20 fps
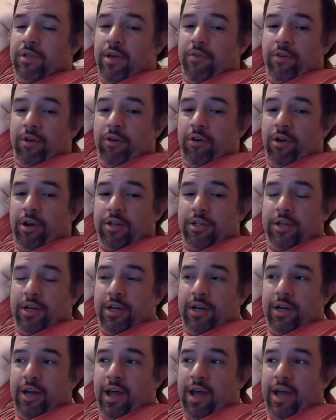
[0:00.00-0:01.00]
have a crush on
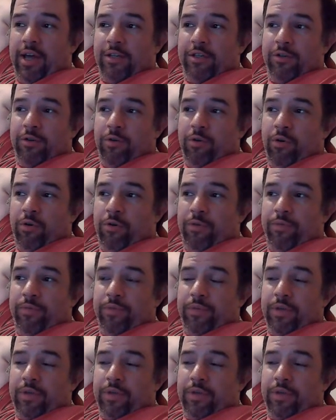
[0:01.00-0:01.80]
in high school.